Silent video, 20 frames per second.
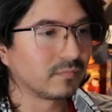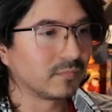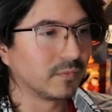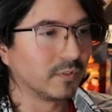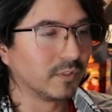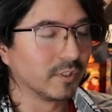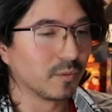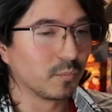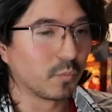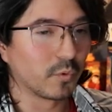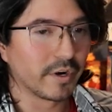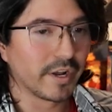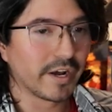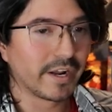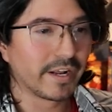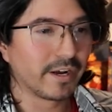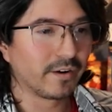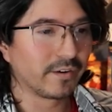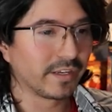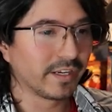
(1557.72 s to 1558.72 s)
Hold up, we're
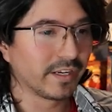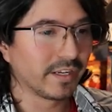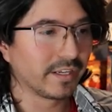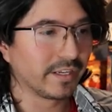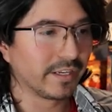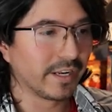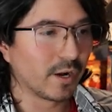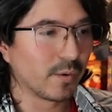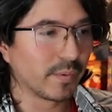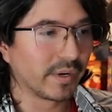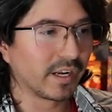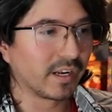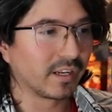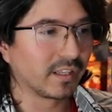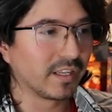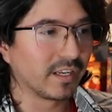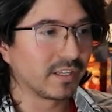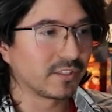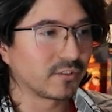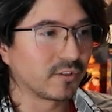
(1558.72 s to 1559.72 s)
not out yet, and now we got
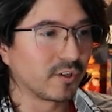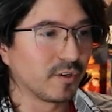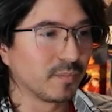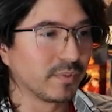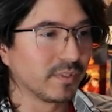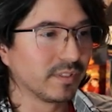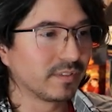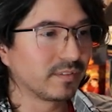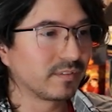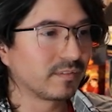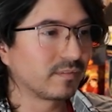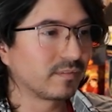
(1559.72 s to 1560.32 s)
Glass Trumpet.